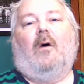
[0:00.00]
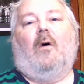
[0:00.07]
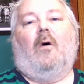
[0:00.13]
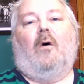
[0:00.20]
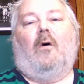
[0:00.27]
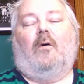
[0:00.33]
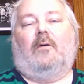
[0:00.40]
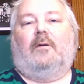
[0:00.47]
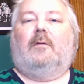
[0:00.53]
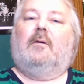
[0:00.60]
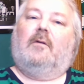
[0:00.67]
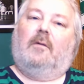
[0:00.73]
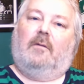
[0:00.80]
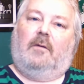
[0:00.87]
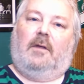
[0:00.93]
on
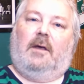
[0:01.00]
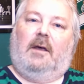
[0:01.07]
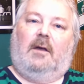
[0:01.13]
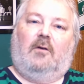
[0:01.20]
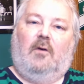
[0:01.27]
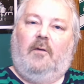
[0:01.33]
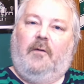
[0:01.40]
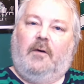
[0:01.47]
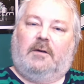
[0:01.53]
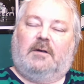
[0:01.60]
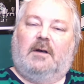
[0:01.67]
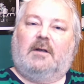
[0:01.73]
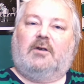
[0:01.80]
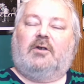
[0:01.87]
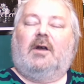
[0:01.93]
the new
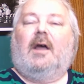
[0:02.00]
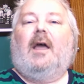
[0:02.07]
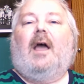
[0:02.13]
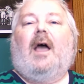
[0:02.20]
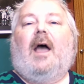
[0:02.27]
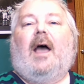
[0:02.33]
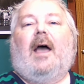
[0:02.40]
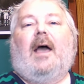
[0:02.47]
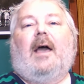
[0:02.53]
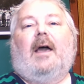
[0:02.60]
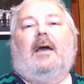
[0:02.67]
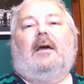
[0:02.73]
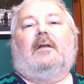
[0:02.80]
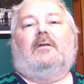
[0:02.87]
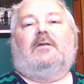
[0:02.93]
footage
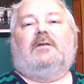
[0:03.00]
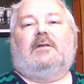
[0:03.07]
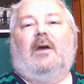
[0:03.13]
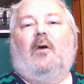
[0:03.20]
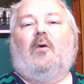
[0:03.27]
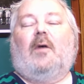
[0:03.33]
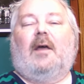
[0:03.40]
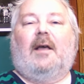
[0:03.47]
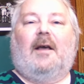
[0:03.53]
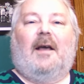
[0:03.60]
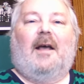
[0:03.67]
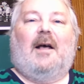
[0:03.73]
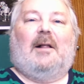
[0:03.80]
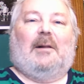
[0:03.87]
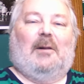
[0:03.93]
and scouring
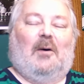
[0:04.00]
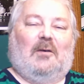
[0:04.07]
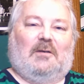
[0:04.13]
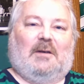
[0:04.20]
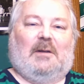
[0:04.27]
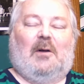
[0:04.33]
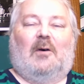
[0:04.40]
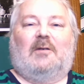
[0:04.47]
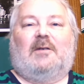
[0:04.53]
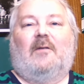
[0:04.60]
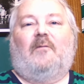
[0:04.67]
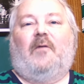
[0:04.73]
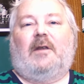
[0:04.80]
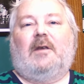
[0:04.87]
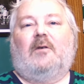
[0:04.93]
lots and lots
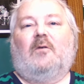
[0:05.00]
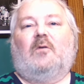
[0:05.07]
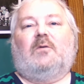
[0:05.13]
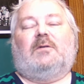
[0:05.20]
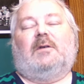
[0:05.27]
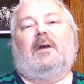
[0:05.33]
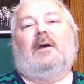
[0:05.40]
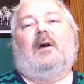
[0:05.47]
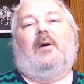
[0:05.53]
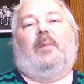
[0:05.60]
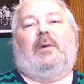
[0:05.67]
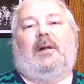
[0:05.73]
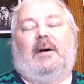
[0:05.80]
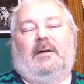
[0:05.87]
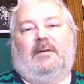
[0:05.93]
of videos,
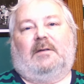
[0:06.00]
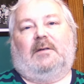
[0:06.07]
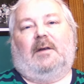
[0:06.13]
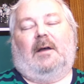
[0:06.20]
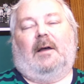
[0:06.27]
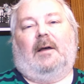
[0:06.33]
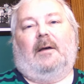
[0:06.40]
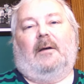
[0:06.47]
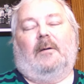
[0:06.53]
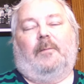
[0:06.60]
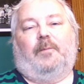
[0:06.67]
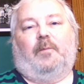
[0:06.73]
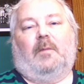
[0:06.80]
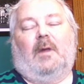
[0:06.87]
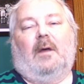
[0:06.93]
plus
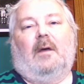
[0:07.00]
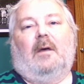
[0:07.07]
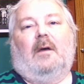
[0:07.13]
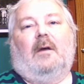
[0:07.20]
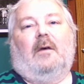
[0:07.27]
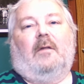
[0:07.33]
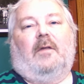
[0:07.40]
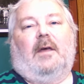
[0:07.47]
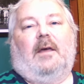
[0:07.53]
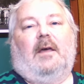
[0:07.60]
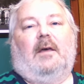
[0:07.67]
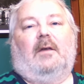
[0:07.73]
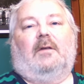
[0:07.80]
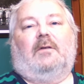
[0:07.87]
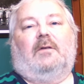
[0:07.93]

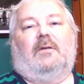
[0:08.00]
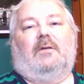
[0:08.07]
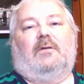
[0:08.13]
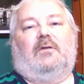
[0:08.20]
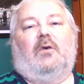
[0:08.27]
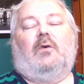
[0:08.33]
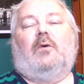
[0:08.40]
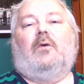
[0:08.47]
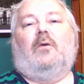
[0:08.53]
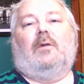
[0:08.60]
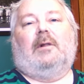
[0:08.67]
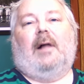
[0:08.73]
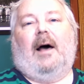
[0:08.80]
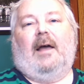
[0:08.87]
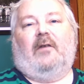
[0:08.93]
the two
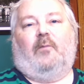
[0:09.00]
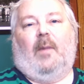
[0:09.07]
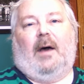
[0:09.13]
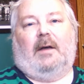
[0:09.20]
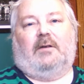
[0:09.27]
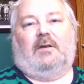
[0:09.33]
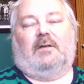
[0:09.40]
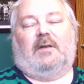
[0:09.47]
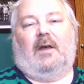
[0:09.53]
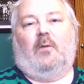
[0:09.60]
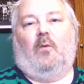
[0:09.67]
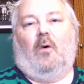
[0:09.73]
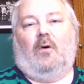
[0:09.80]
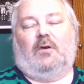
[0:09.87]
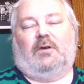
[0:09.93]
live matches I
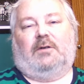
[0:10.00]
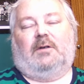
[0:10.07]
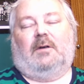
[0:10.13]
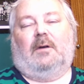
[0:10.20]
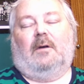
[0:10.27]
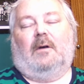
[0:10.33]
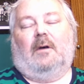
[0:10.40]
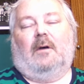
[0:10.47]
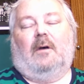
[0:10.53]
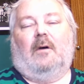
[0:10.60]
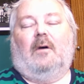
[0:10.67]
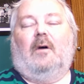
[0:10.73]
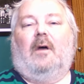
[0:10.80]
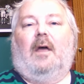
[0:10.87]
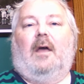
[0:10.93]
watched
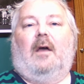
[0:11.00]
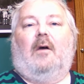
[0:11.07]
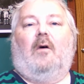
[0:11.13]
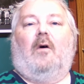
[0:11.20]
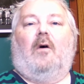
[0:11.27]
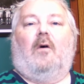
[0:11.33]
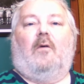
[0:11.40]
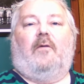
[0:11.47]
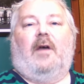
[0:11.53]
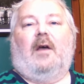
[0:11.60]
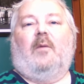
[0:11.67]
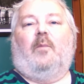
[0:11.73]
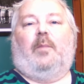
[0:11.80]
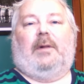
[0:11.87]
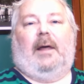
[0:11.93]
of
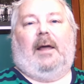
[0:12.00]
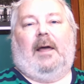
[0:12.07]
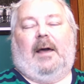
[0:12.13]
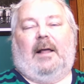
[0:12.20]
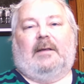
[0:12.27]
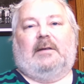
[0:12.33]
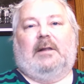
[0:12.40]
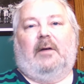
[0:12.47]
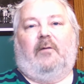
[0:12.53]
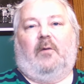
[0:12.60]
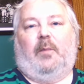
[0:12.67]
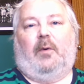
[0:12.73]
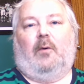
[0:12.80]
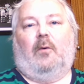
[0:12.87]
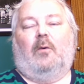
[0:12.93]
him playing against
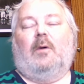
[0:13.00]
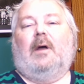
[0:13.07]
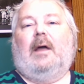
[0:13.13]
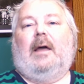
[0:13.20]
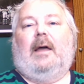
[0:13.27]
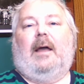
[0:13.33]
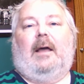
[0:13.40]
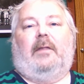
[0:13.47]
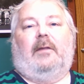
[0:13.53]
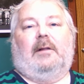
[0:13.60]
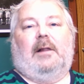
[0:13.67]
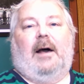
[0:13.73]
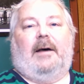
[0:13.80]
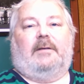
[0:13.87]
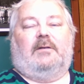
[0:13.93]
Liverpool in the
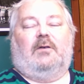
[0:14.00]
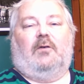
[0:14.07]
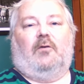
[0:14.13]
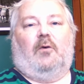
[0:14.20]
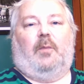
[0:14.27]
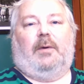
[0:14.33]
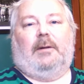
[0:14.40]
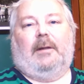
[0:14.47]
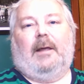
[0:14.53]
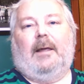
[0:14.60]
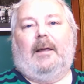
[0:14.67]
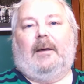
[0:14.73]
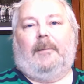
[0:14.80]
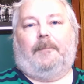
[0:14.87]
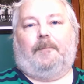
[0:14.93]
last Europa
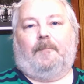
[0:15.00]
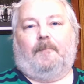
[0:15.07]
League.